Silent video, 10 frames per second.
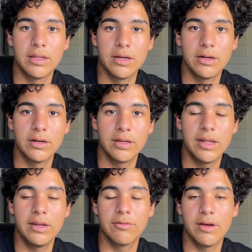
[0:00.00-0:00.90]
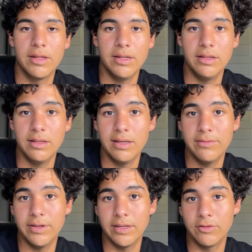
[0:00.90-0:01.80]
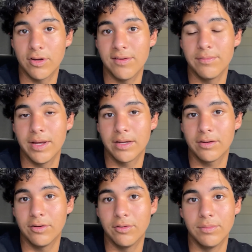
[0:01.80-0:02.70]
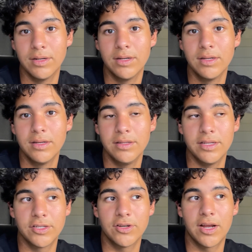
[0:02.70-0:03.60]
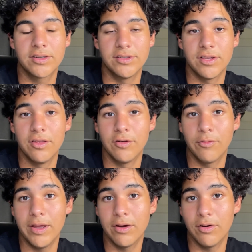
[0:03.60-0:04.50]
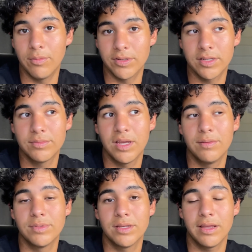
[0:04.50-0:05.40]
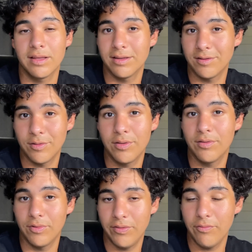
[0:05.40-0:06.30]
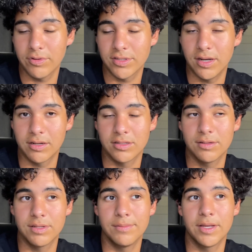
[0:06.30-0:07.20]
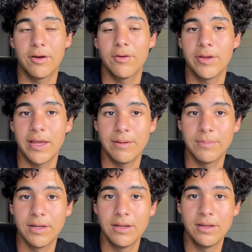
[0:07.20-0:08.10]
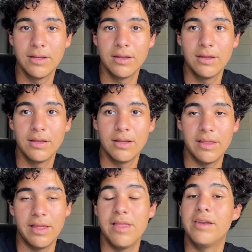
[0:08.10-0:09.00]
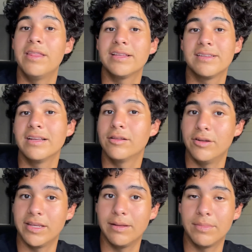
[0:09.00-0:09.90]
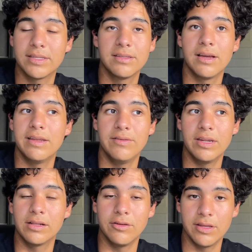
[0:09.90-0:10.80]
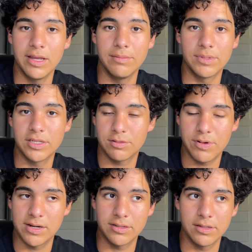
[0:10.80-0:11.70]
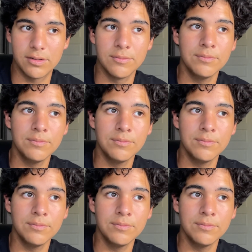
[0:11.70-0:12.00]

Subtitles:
there, getting ready, leaving, driving back home, distractions on the way home, but sometimes like even with soccer, sometimes I go to a game and then that's including games. That's not even including games. It's just practices.